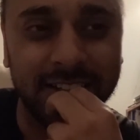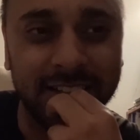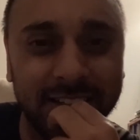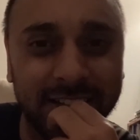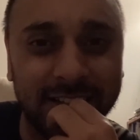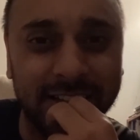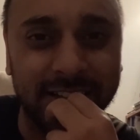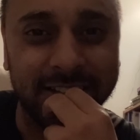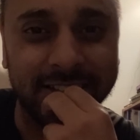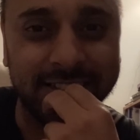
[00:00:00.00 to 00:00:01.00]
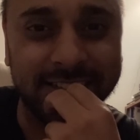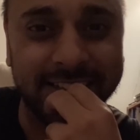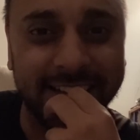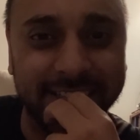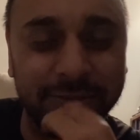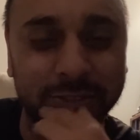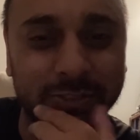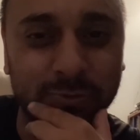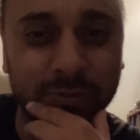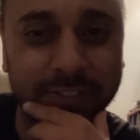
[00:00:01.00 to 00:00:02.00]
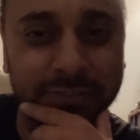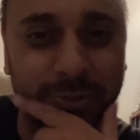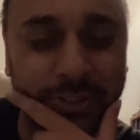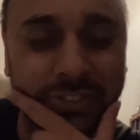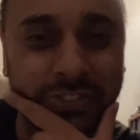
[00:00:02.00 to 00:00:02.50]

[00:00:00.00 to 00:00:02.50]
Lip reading: the detective I thought was